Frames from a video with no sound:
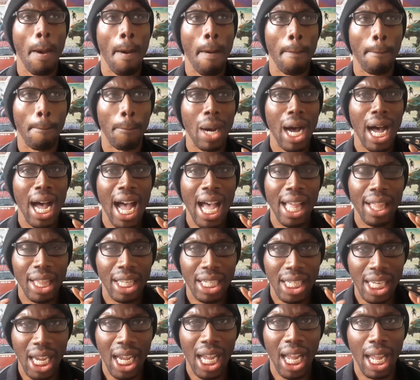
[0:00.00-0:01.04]
But at the
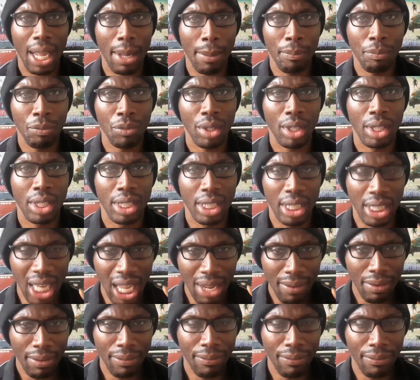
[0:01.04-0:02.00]
time, David